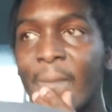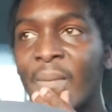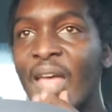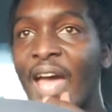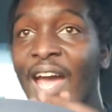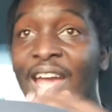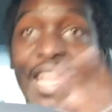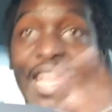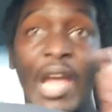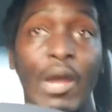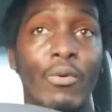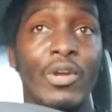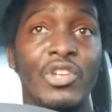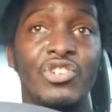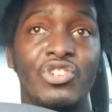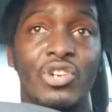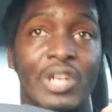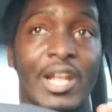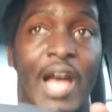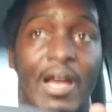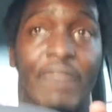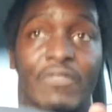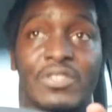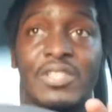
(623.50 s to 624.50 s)
I can't read your
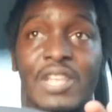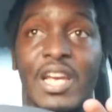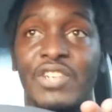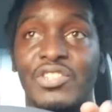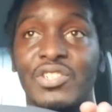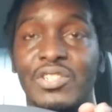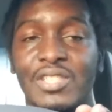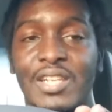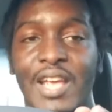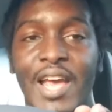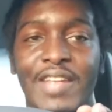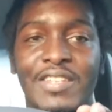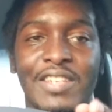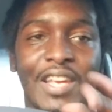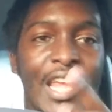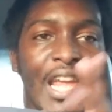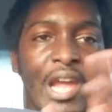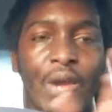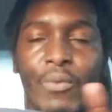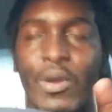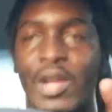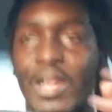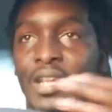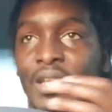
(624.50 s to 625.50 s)
conversations, guys. I
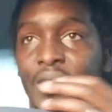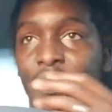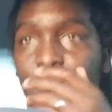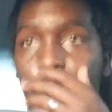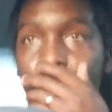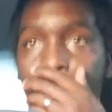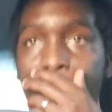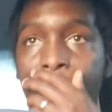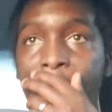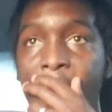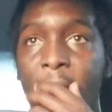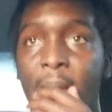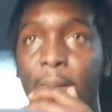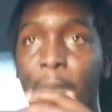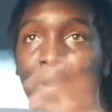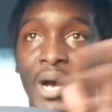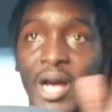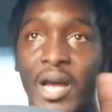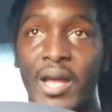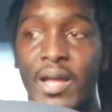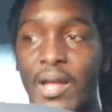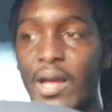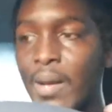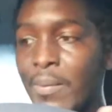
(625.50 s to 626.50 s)
can't read it.
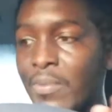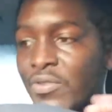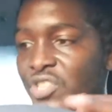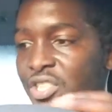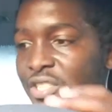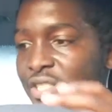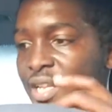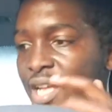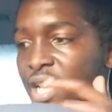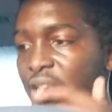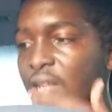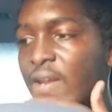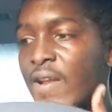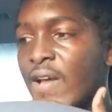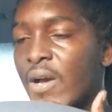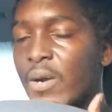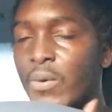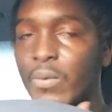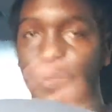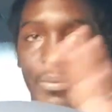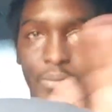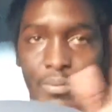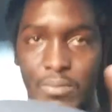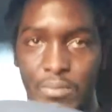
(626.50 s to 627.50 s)
But I'm just letting you know.